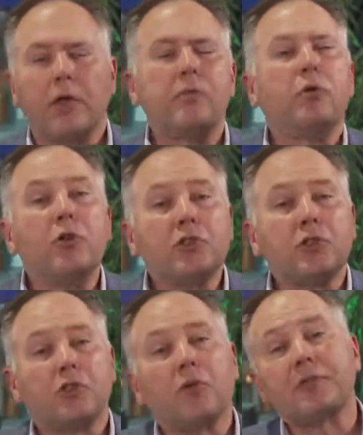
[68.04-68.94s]

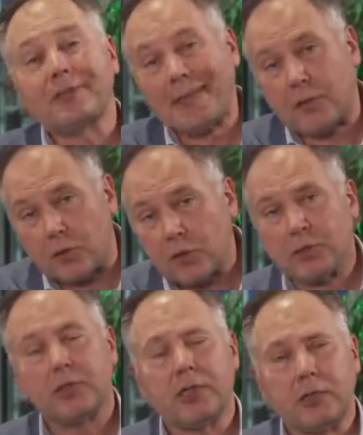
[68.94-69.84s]
emergence of
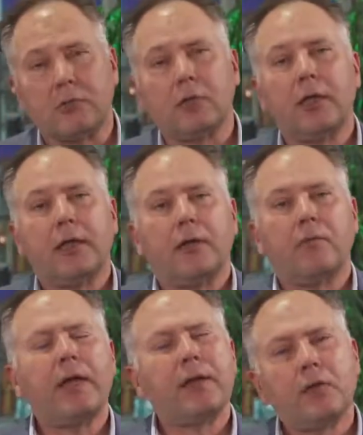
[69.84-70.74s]
sectors in general,
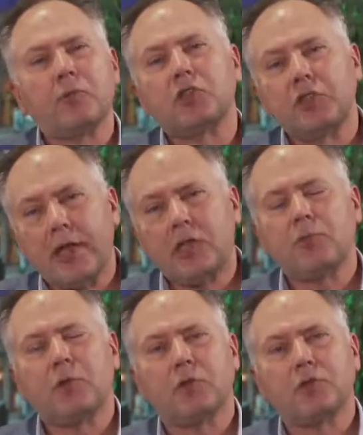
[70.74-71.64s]
whether that will
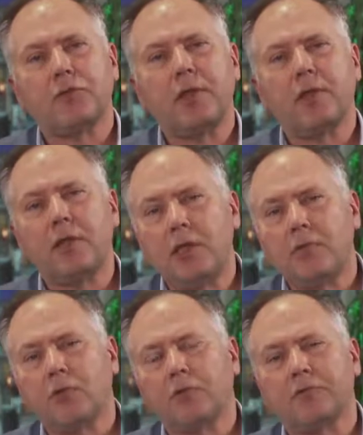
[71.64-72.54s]
change because of the
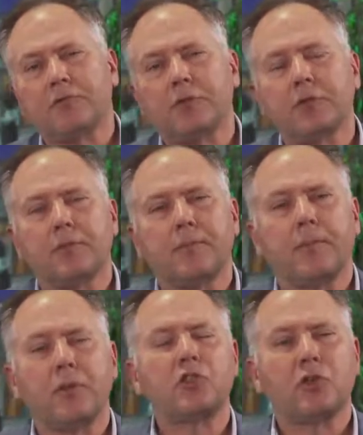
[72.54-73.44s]
theme of
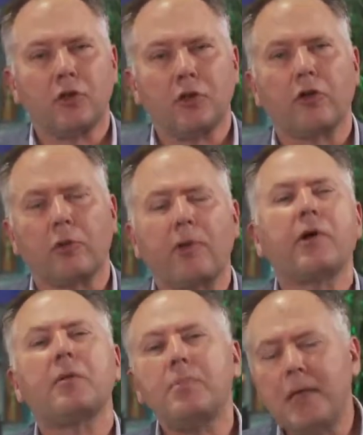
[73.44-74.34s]
the circular economy.
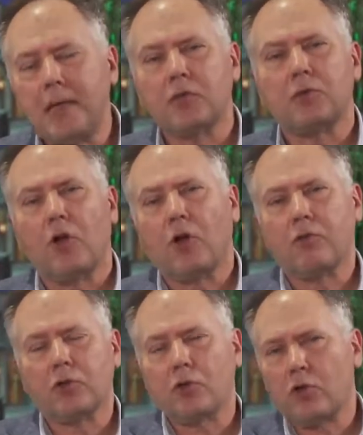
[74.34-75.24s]
What I mean is,
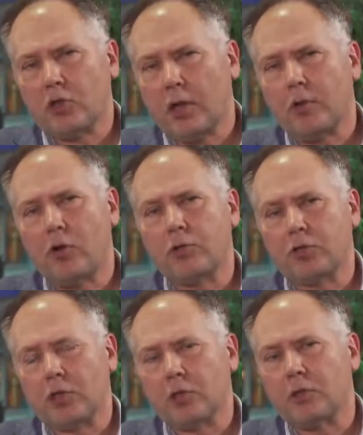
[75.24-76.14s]
of course, long time ago we
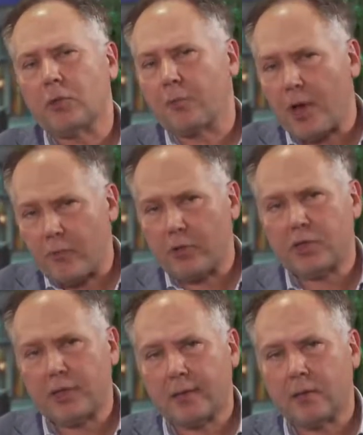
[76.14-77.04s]
started with the primary
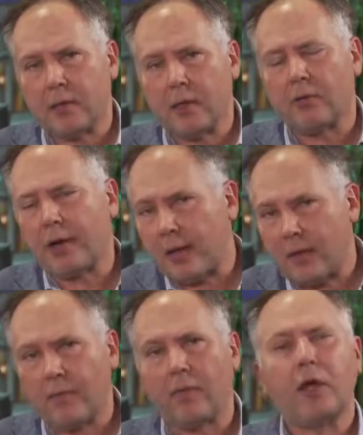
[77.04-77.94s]
sector, the
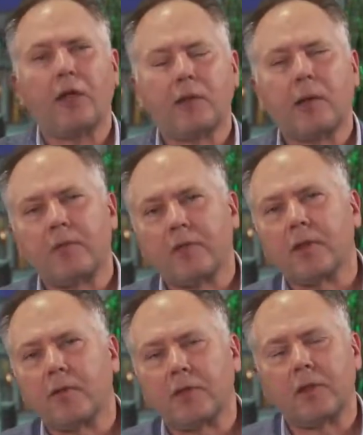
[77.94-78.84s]
agrarian type of
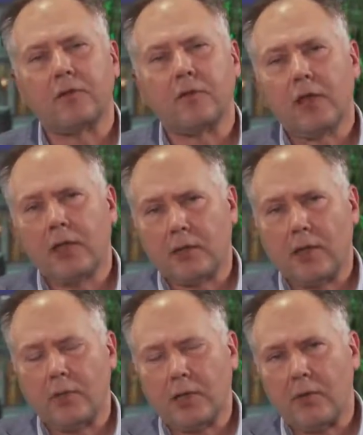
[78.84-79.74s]
activities.
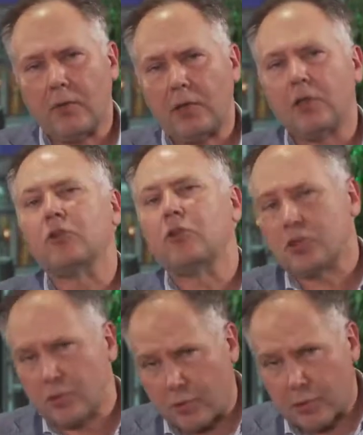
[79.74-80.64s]
Then we came with the
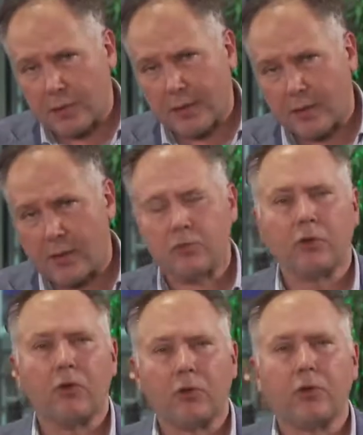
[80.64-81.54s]
industrial sector, as
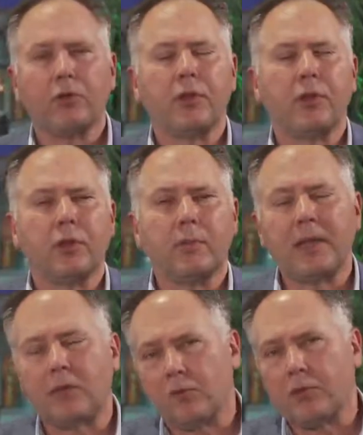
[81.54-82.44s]
we all know, the
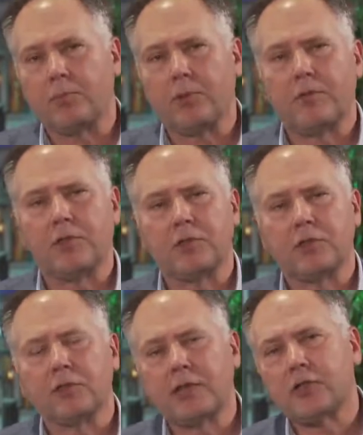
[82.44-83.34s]
mid of the
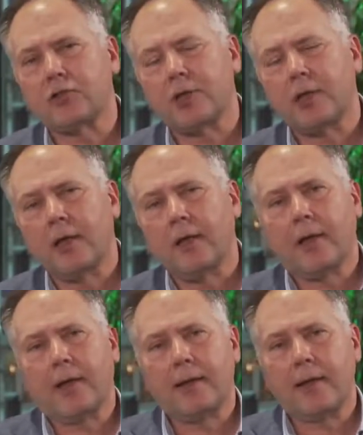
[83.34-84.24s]
previous century.
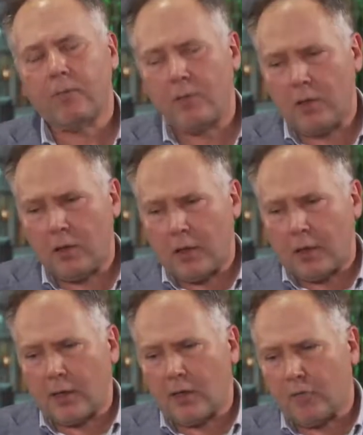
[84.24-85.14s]
And then we
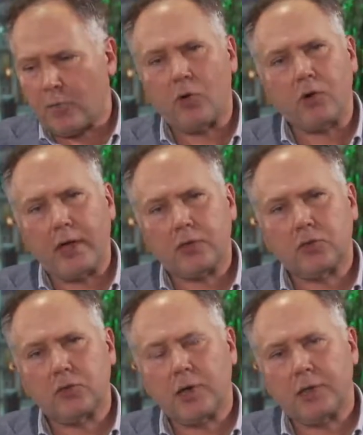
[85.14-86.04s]
kind of
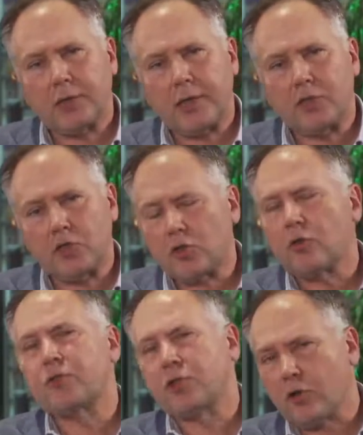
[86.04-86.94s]
progressed towards a
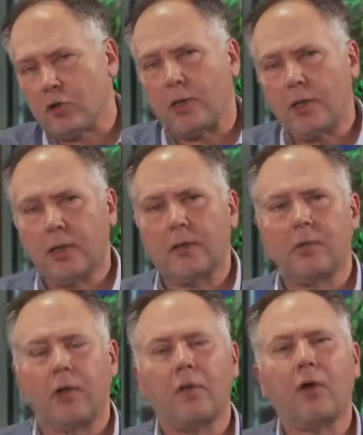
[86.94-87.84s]
service economy that
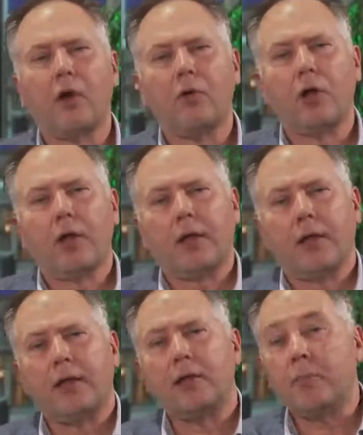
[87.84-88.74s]
we are now
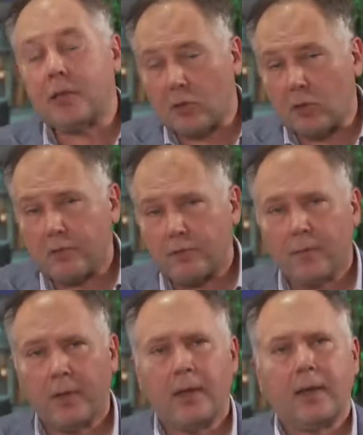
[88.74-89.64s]
in the midst of.
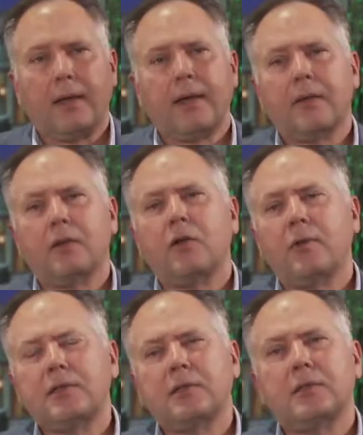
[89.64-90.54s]
And the
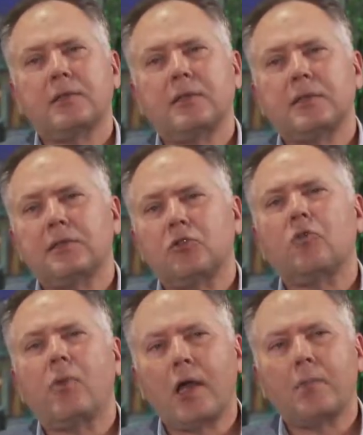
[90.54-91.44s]
question that's
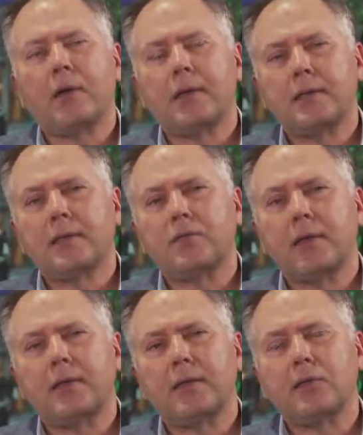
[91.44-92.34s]
on my mind is
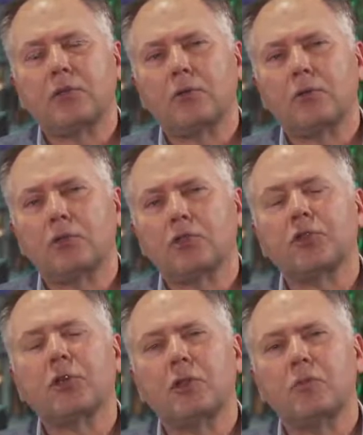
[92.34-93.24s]
whether this whole
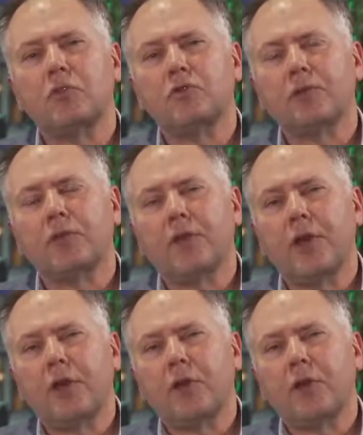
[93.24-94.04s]
circular movement